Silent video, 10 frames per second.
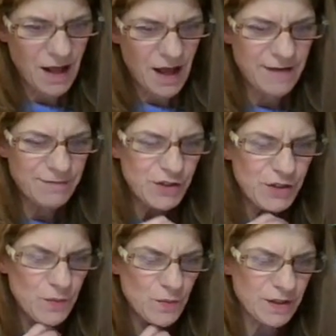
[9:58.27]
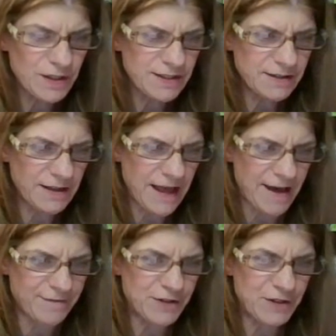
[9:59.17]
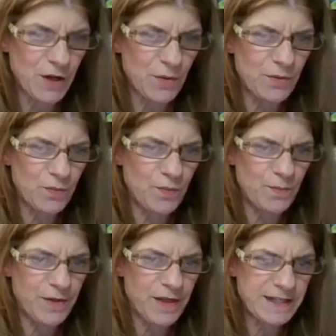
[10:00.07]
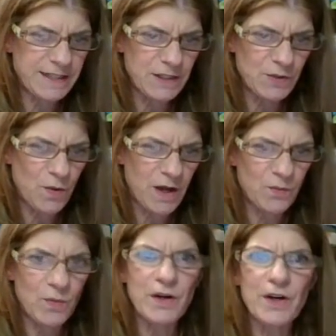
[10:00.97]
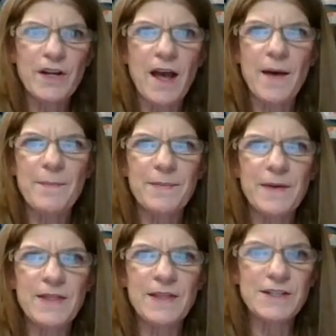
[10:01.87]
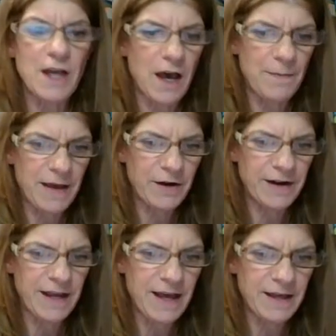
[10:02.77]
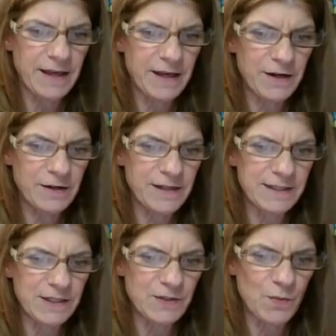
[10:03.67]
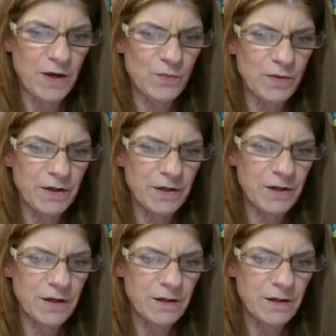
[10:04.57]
I have 2 words left. So this is one word up in the top area here. This is one word.